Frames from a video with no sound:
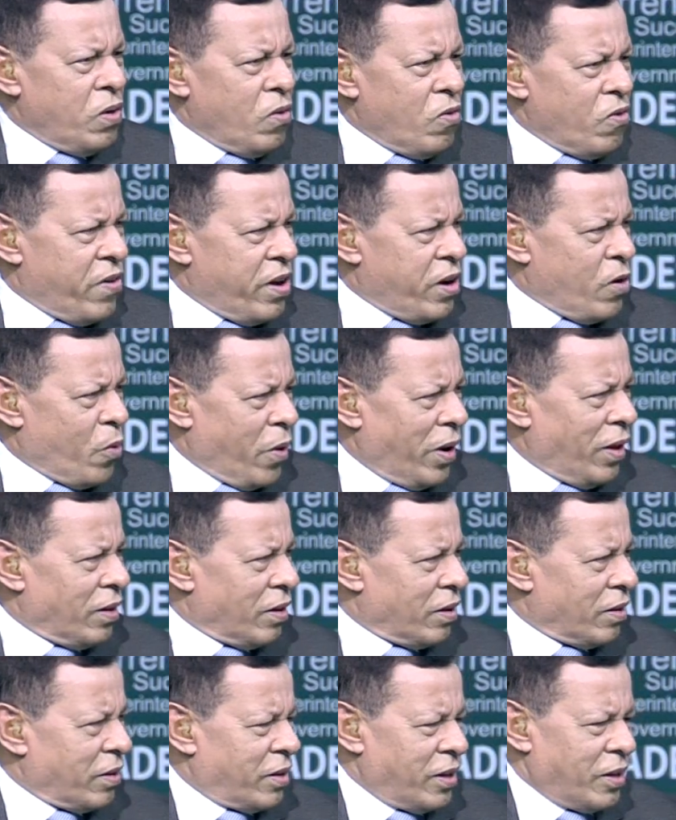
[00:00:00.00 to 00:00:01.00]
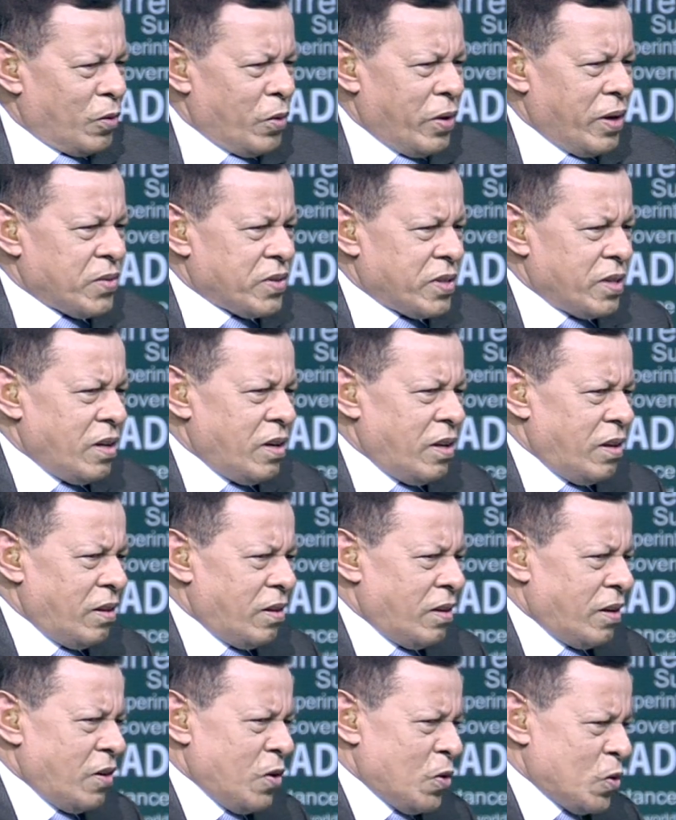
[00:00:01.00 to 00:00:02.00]
know very well that we have seen
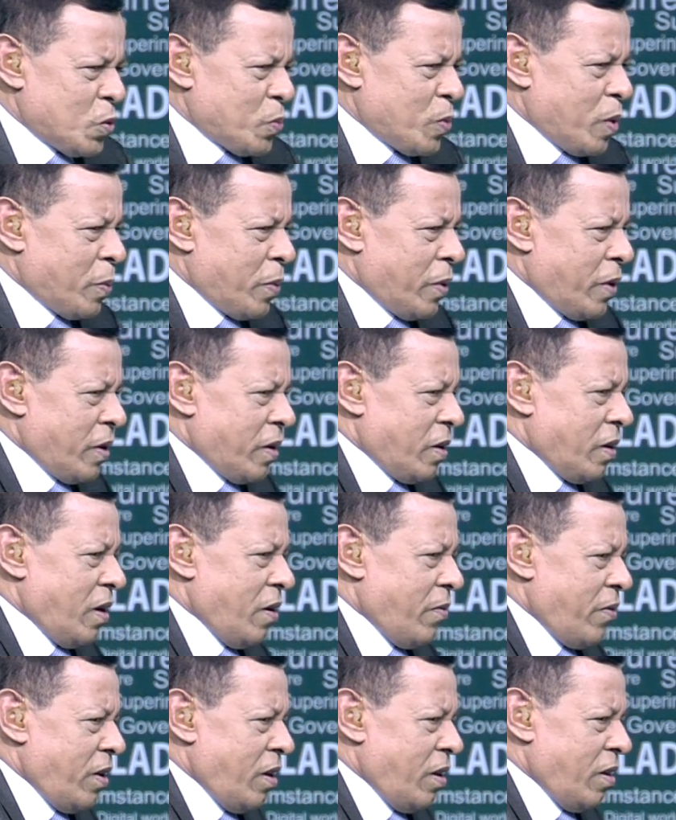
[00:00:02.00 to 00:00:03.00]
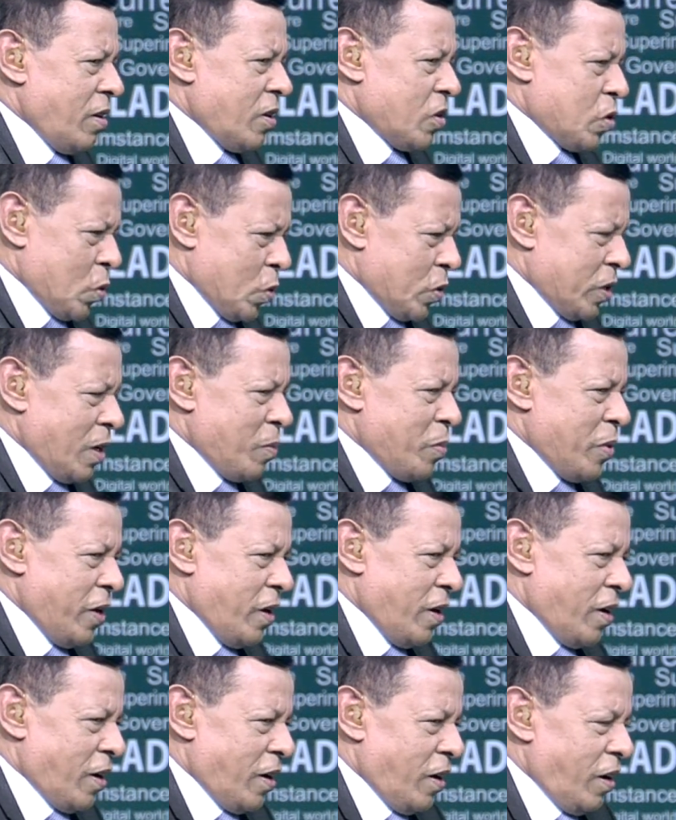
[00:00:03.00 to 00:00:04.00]
in the newspaper, even in the social
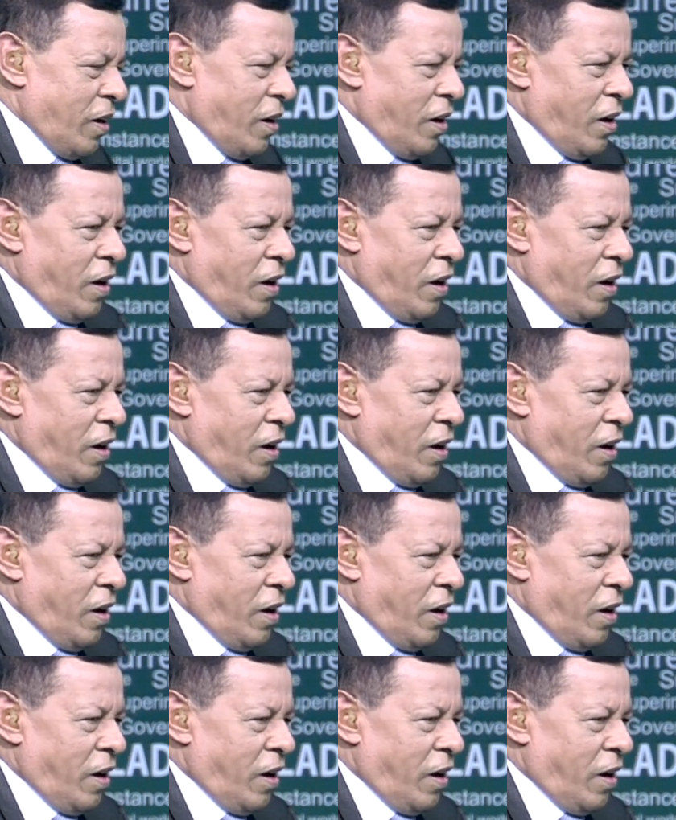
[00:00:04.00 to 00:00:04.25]
media,